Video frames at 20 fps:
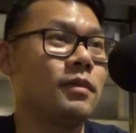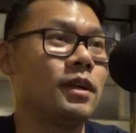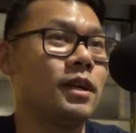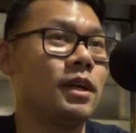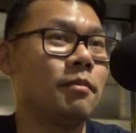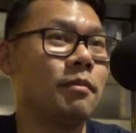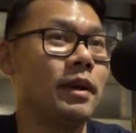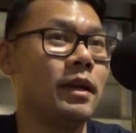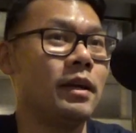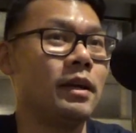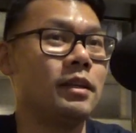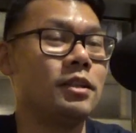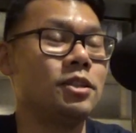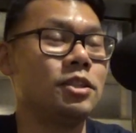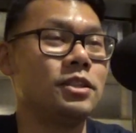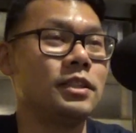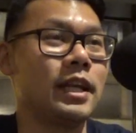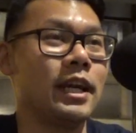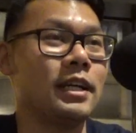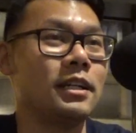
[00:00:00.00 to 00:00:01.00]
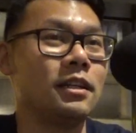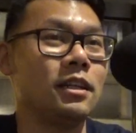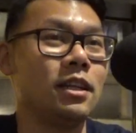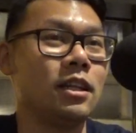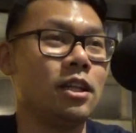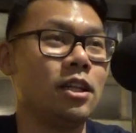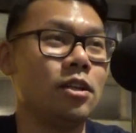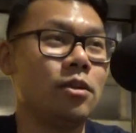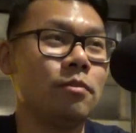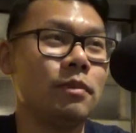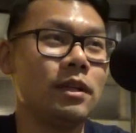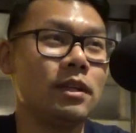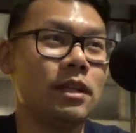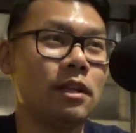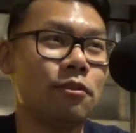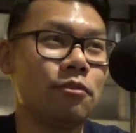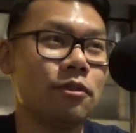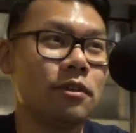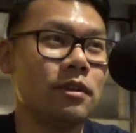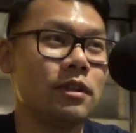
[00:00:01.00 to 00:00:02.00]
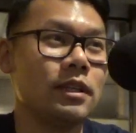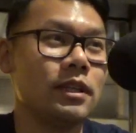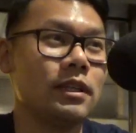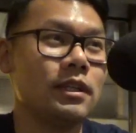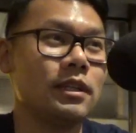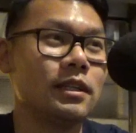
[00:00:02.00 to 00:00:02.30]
I might just act a little bit differently.